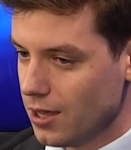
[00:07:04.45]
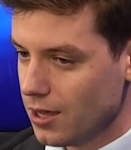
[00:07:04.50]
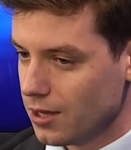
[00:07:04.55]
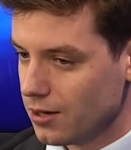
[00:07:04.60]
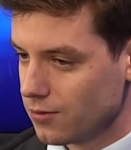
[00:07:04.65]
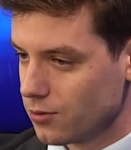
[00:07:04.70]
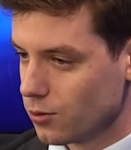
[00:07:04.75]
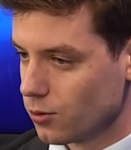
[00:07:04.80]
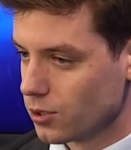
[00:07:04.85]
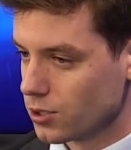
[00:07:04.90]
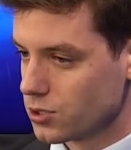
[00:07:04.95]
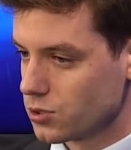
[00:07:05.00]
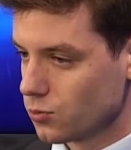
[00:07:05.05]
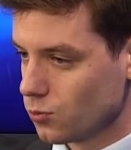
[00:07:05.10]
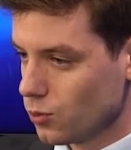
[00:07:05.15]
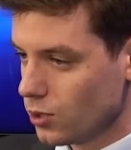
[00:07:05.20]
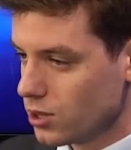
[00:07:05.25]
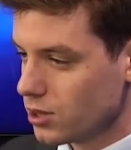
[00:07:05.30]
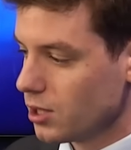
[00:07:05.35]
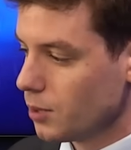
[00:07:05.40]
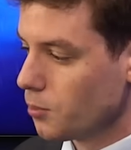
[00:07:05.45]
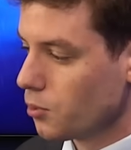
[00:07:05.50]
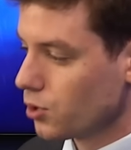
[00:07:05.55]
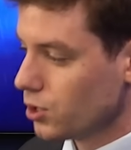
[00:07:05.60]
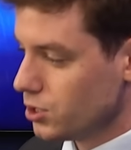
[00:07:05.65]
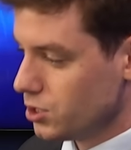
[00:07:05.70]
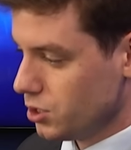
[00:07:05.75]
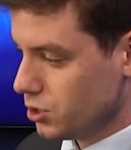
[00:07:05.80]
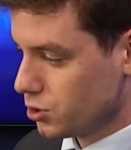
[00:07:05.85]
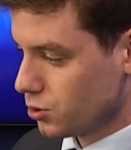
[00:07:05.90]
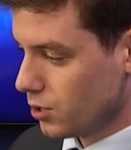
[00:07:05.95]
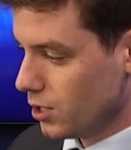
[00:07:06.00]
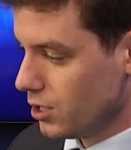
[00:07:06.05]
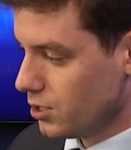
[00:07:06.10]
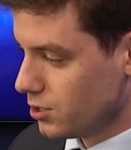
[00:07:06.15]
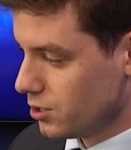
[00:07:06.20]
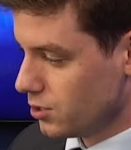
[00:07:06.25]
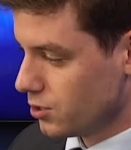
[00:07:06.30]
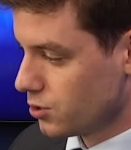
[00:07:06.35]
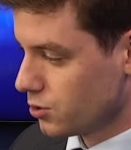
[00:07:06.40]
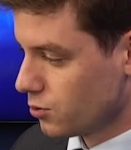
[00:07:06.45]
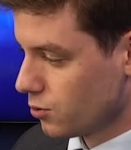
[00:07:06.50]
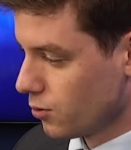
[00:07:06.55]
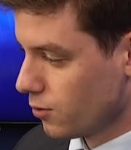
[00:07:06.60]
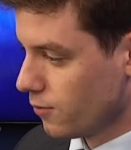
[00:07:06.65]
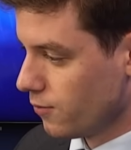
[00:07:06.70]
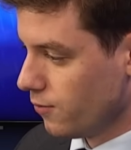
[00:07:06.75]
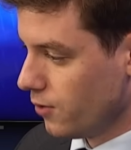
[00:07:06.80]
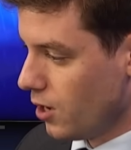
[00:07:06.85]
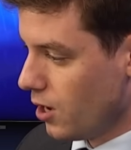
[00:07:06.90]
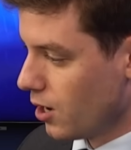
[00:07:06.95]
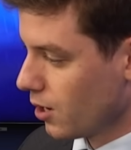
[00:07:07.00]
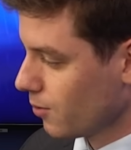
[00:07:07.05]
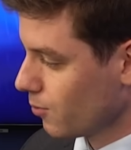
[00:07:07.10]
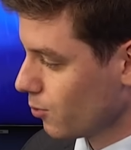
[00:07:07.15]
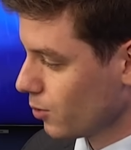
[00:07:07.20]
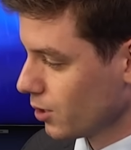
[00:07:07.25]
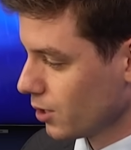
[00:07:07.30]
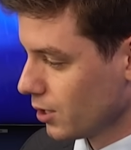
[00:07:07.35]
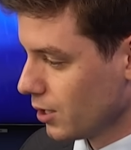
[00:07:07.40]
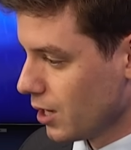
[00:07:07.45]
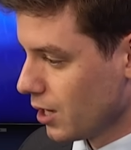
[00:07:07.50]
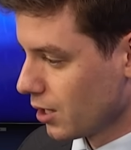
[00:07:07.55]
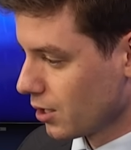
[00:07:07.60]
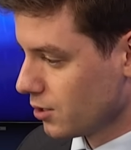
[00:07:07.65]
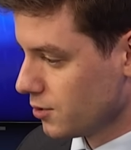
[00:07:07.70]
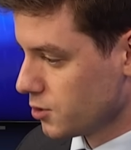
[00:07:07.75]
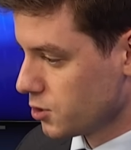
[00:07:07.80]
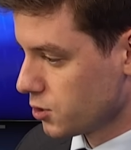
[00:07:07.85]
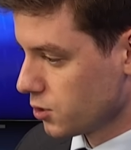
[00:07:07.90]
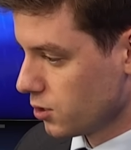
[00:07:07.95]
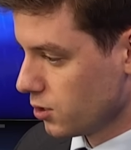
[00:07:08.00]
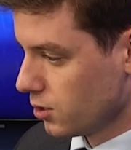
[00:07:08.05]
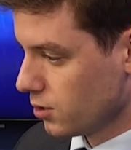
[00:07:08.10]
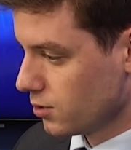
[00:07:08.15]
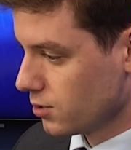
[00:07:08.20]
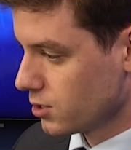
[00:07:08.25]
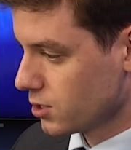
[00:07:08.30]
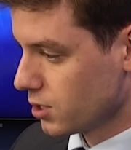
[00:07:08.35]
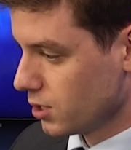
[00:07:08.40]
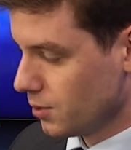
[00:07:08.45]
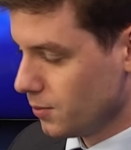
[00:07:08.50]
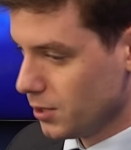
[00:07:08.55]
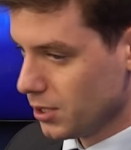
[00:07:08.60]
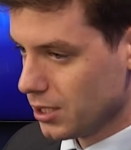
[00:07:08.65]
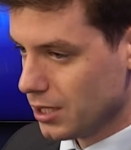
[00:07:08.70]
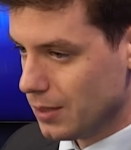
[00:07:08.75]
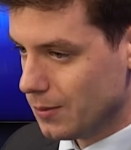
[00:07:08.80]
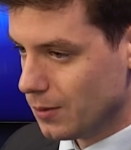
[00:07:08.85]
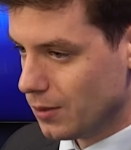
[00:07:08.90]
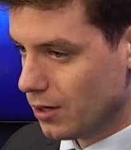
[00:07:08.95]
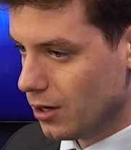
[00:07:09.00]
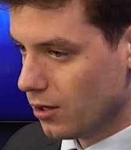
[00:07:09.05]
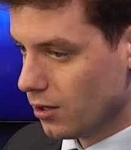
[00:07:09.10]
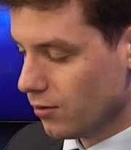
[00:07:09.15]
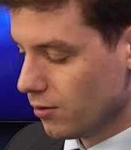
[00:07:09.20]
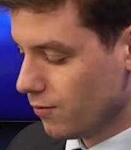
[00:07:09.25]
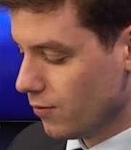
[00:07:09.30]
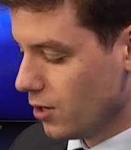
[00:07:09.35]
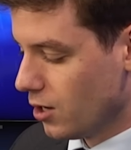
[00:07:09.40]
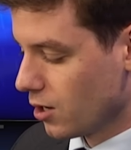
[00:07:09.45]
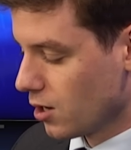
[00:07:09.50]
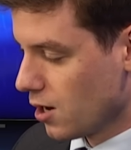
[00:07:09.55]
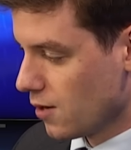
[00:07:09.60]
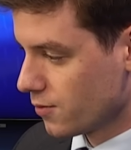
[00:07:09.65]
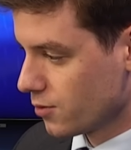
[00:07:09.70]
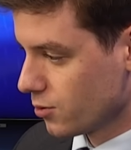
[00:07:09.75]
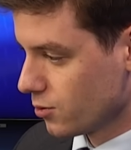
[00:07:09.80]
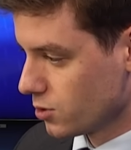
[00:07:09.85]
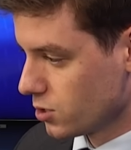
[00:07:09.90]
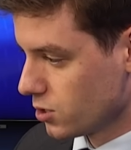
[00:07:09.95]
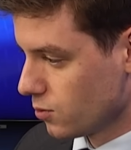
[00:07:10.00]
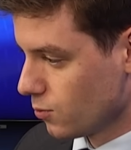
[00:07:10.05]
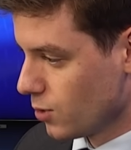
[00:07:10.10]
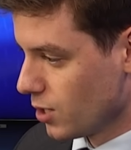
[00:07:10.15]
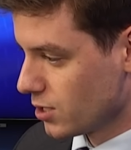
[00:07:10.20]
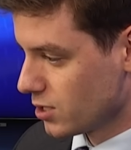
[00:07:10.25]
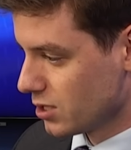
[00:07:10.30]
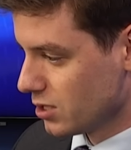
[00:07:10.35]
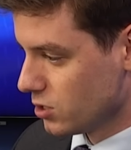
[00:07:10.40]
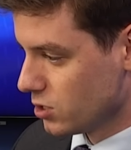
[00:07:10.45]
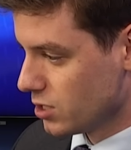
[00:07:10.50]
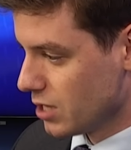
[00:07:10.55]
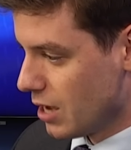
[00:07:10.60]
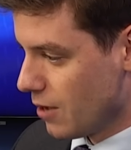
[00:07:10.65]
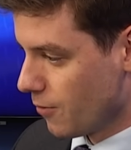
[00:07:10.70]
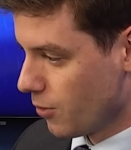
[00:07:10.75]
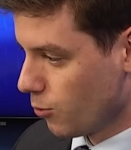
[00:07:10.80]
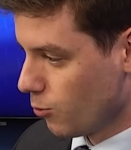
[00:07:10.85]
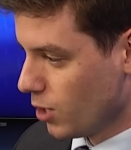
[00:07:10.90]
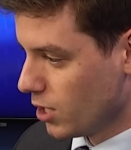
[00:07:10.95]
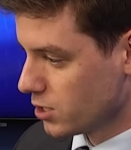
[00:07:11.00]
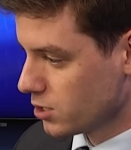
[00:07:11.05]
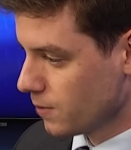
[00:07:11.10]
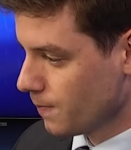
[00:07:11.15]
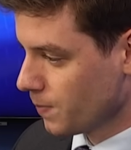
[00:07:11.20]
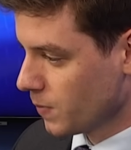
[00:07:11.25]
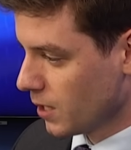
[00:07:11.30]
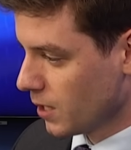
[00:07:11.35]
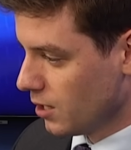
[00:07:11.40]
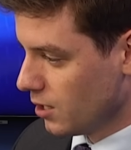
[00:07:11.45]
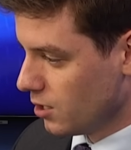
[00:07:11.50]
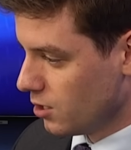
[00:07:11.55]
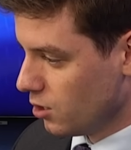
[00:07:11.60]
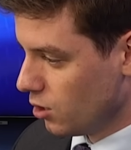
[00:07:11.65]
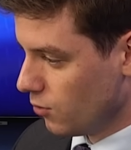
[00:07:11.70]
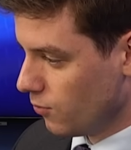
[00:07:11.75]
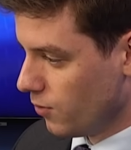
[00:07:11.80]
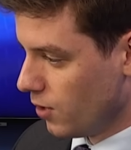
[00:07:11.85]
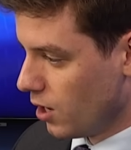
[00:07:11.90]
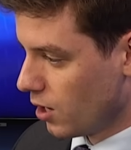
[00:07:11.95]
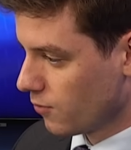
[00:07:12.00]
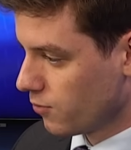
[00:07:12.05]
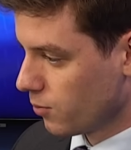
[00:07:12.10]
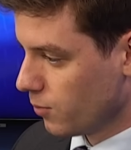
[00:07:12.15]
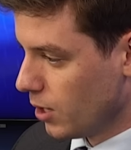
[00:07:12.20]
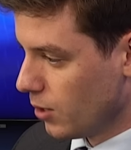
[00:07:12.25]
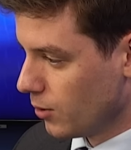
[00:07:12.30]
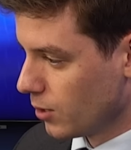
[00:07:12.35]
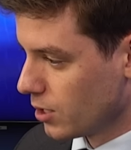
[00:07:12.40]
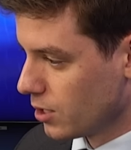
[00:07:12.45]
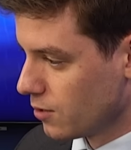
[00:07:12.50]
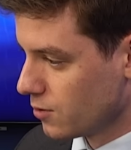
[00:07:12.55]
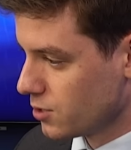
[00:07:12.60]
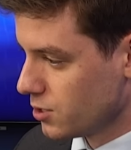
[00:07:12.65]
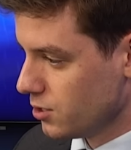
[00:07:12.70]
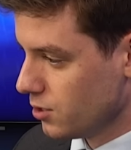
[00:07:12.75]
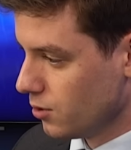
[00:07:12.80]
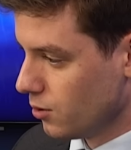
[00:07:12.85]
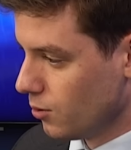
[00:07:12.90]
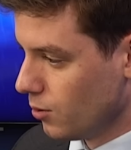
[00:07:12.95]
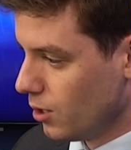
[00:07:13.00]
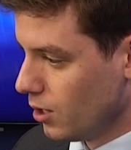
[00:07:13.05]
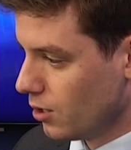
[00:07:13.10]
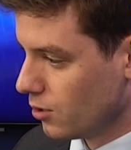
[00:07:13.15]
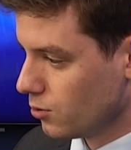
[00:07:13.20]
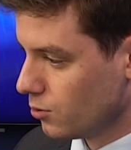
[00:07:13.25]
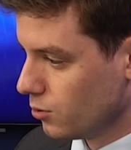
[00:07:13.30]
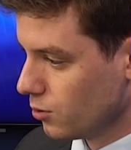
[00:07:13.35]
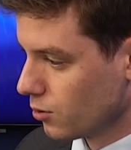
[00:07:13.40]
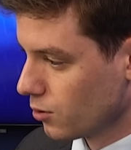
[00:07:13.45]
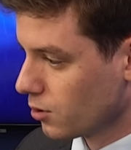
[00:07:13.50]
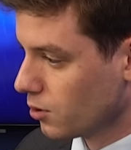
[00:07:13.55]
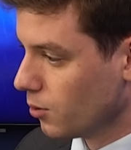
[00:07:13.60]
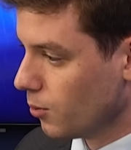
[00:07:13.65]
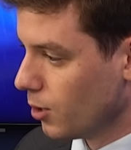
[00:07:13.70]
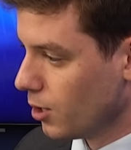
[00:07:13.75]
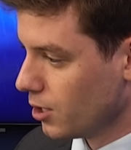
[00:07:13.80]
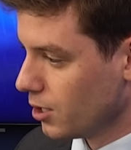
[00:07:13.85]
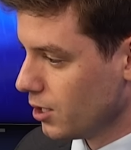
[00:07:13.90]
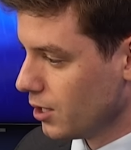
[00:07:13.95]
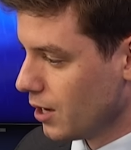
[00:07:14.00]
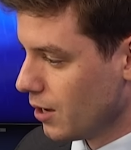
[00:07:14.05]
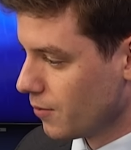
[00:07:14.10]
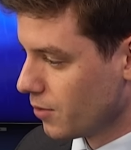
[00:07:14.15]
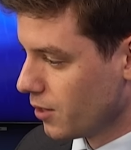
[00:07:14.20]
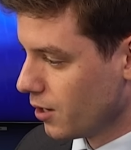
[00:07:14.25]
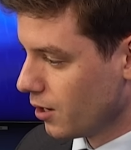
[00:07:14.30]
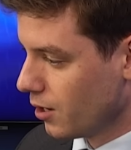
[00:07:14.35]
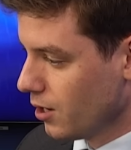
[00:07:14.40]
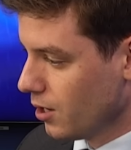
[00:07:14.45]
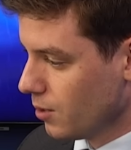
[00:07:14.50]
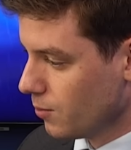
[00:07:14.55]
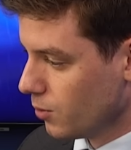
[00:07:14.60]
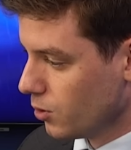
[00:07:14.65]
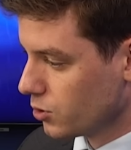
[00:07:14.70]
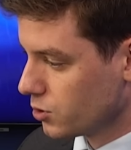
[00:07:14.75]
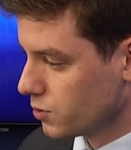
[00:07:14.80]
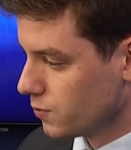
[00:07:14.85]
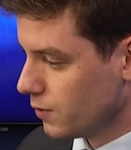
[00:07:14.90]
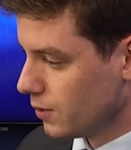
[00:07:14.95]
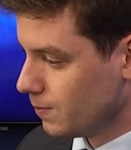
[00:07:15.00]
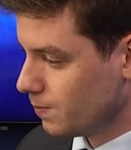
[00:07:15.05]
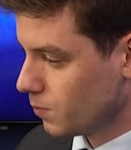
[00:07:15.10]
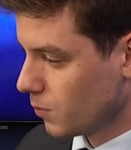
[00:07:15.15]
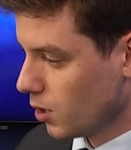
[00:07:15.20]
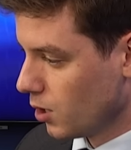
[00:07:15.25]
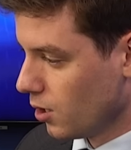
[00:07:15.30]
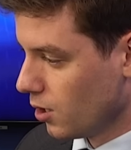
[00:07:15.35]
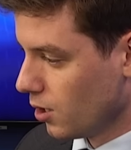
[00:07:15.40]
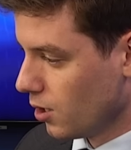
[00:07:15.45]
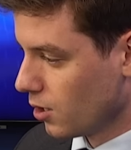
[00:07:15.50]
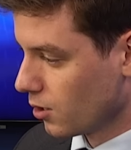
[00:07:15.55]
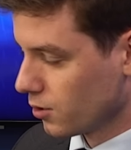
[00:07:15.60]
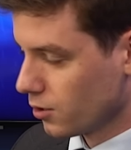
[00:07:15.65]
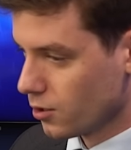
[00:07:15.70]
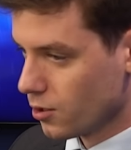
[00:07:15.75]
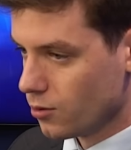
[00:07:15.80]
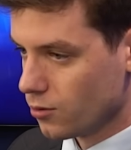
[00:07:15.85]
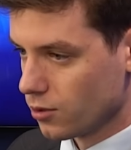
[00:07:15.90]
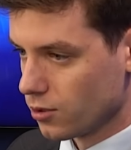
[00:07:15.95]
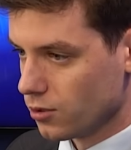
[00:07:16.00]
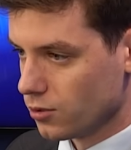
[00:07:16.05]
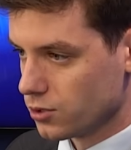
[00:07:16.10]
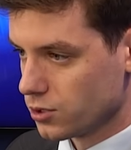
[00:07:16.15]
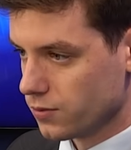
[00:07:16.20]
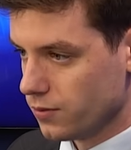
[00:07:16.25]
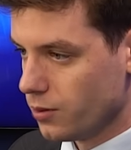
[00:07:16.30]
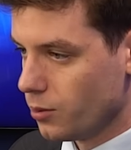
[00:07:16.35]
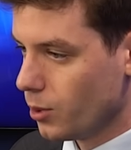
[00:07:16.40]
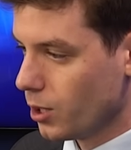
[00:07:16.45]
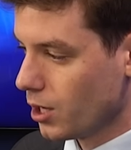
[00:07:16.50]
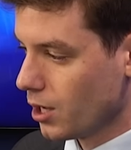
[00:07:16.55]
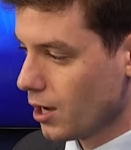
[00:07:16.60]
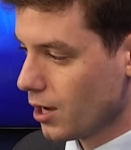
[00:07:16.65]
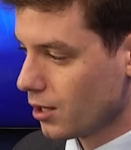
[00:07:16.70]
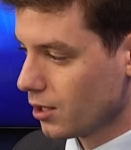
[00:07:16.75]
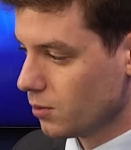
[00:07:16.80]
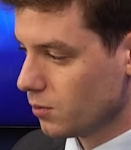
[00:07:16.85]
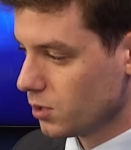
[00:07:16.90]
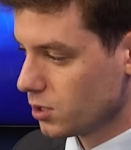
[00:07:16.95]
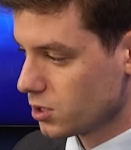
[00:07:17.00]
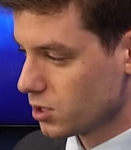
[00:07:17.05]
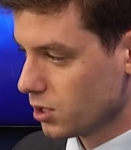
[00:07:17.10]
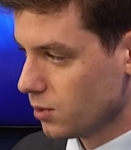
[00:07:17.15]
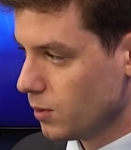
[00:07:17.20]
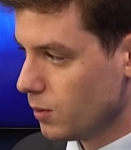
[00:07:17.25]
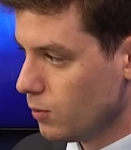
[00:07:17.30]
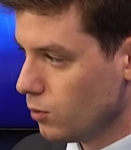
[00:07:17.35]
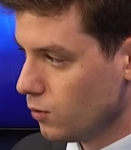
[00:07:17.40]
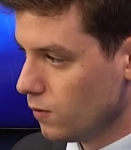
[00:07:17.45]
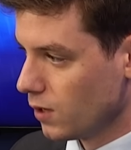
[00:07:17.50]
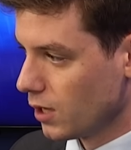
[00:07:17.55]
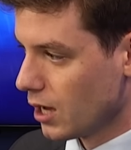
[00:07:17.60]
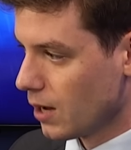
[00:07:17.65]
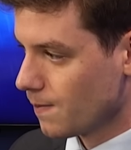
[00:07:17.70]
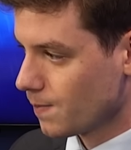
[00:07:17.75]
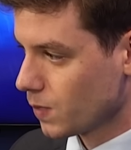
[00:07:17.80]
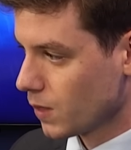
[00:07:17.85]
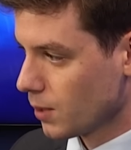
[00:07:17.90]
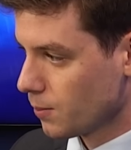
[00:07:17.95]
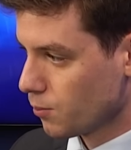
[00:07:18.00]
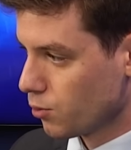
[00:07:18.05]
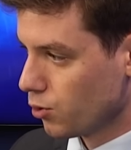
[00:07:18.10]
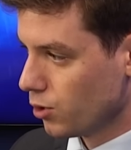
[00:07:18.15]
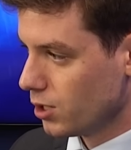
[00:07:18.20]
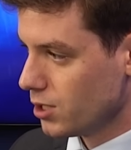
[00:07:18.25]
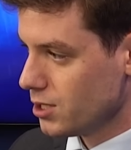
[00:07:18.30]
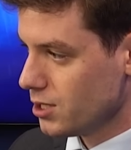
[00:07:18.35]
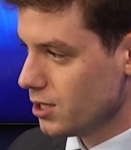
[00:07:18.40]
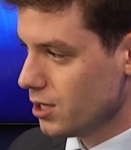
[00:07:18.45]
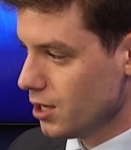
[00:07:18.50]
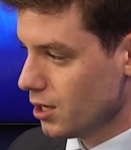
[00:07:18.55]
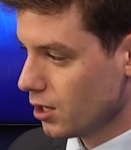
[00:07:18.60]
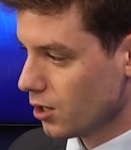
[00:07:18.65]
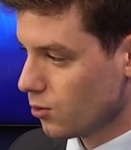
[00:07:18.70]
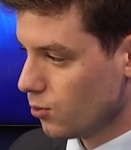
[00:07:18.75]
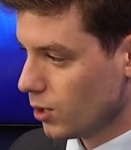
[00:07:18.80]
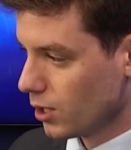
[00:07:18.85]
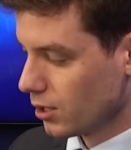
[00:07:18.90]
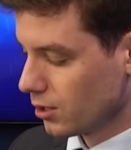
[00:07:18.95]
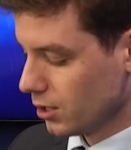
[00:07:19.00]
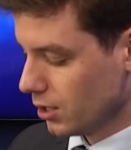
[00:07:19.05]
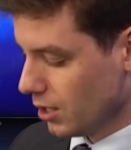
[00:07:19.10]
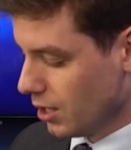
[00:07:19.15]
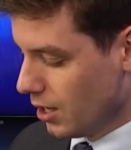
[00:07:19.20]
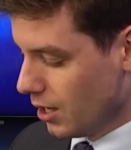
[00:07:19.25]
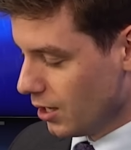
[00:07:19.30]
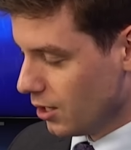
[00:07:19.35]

And of course, with the breezy trades in store, fog really not a concern. It's going to be keeping all of the fog off towards the west and south. The west, no fog from Maui County, Oahu, or Kauai out there. Most of it along the Kona coast of Hawaii Island, but it's going to be moving out pretty quickly.